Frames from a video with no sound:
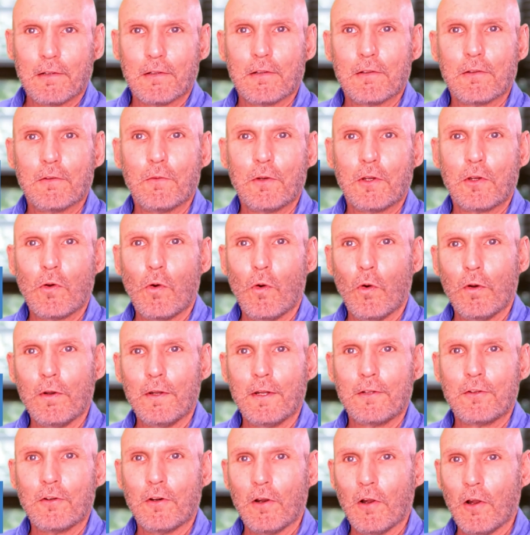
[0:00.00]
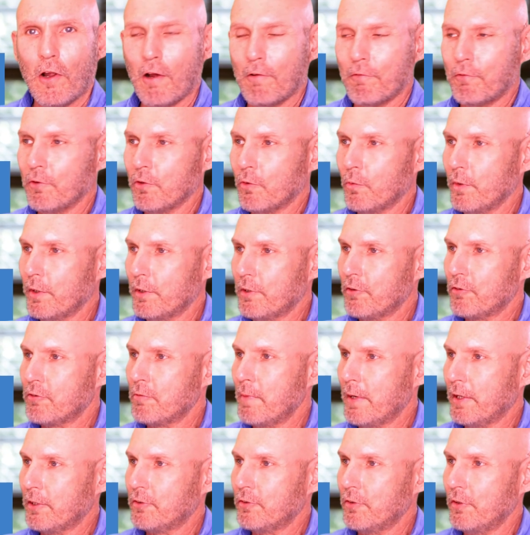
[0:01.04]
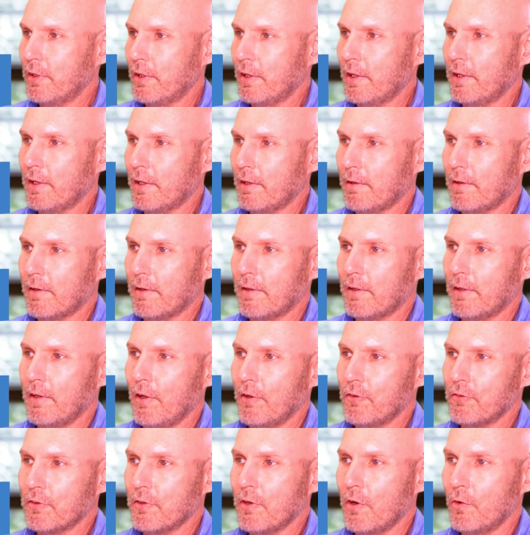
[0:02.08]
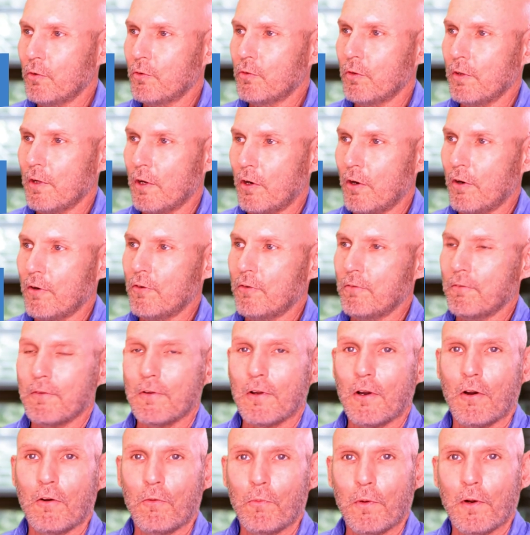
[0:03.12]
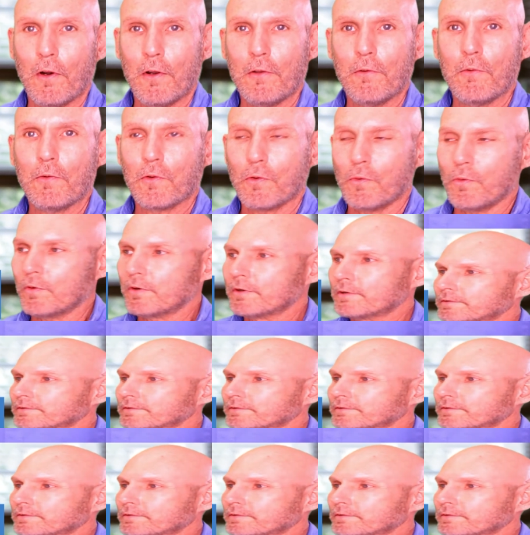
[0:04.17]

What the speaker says: record and then turn it off real quick just to make sure it does go to the hardware on the recorder.